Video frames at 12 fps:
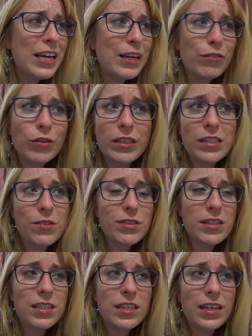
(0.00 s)
If you're
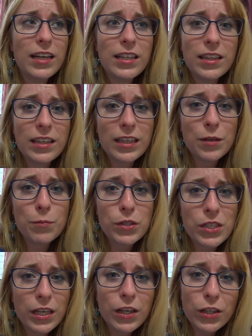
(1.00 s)
interested in anything in
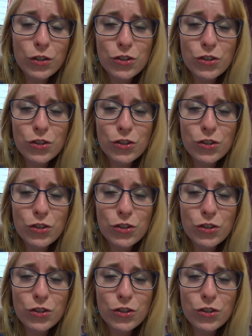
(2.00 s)
particular,